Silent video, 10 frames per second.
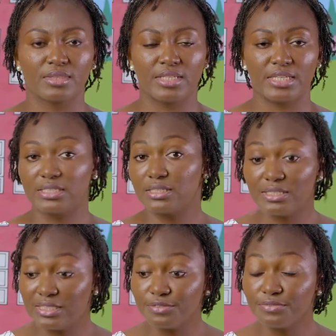it is
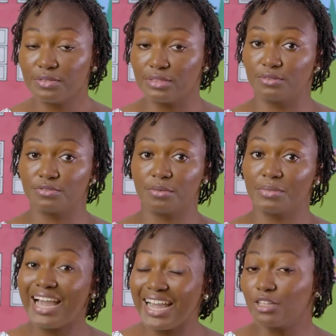different from
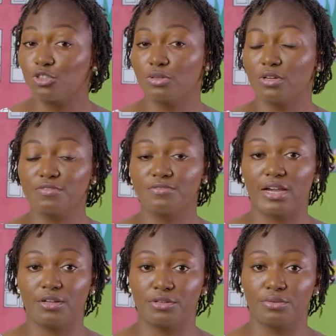the actual
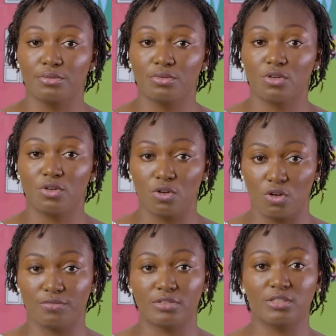value
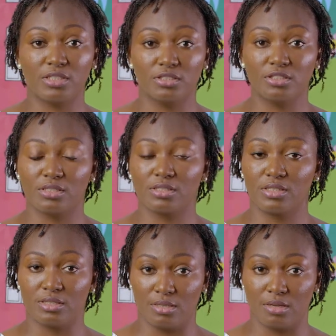of the digits
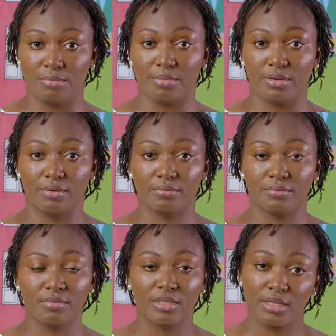in a number.
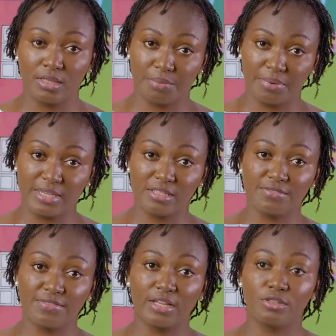The
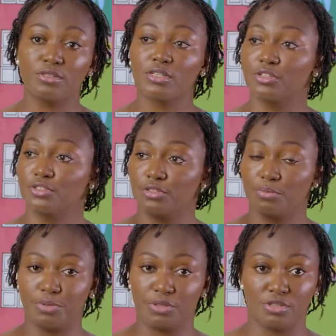place value tells you the
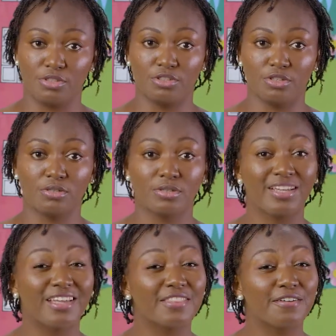position,
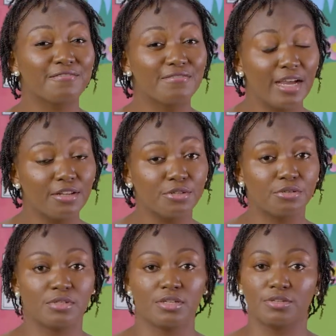the
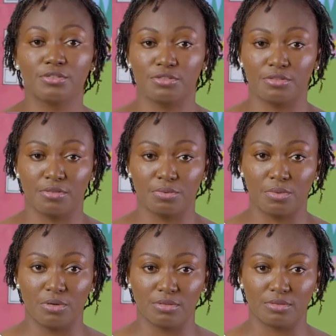value tells you the
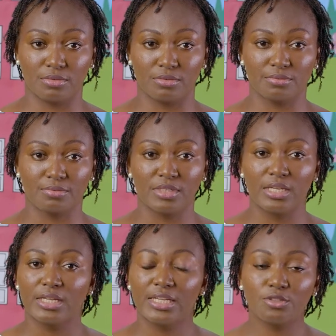worth.
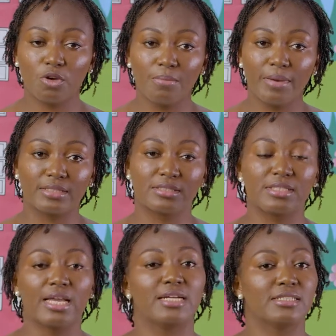Let's go back to
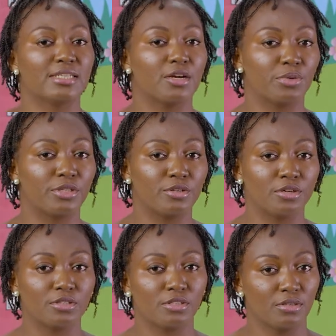the answer we
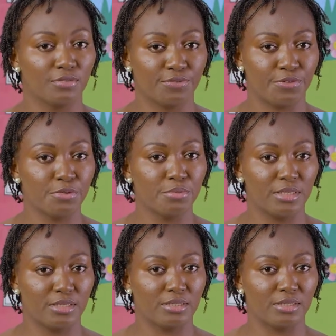got a few
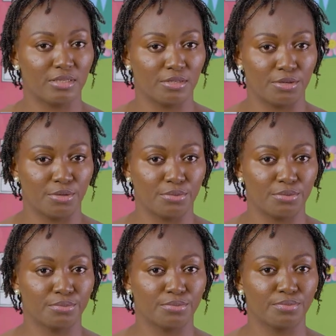minutes ago
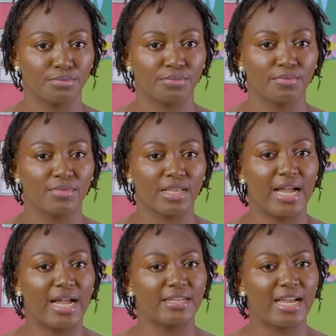
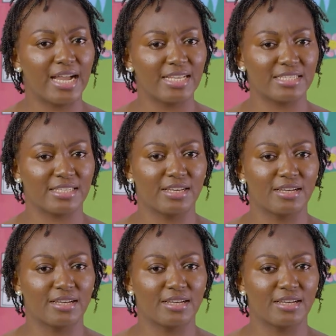and ask,